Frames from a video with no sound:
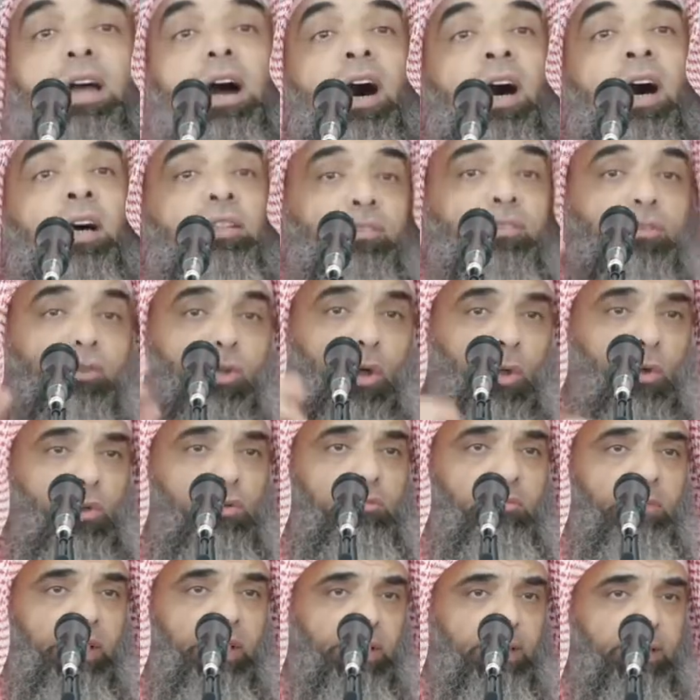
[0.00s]
my aunt
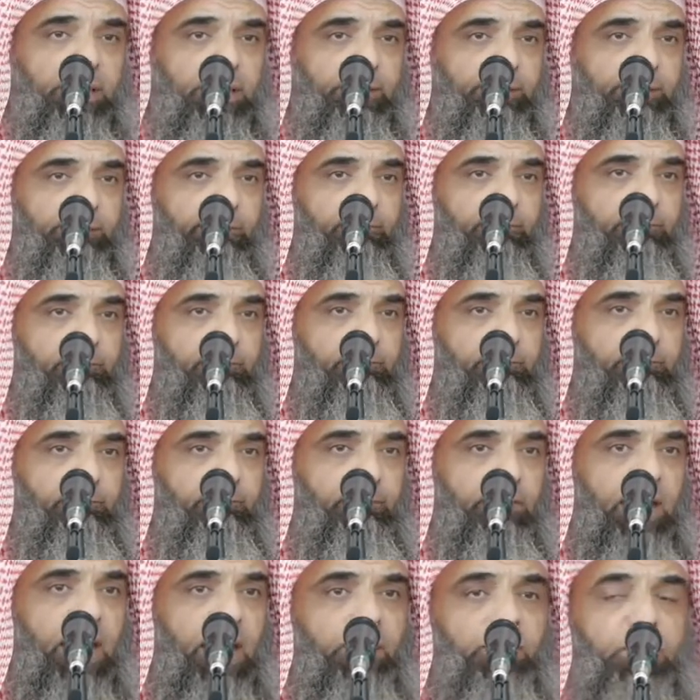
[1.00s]
told me,
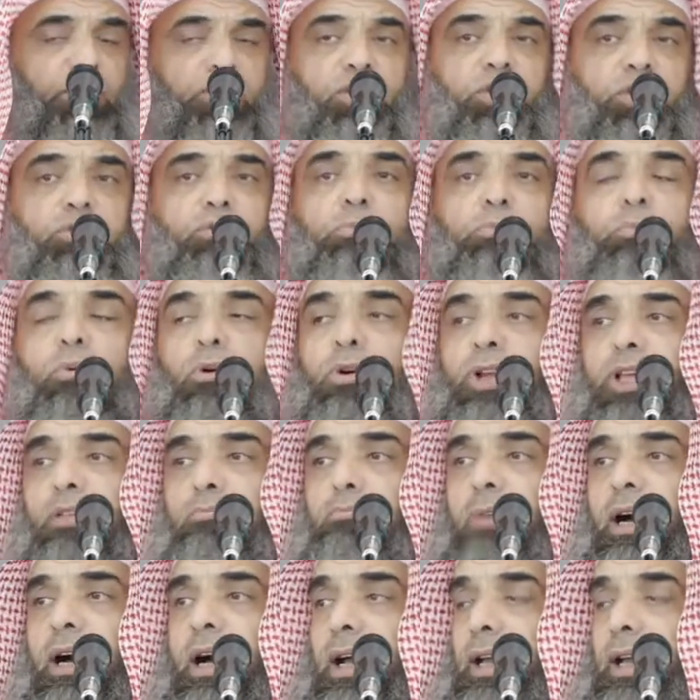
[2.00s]
and this is reported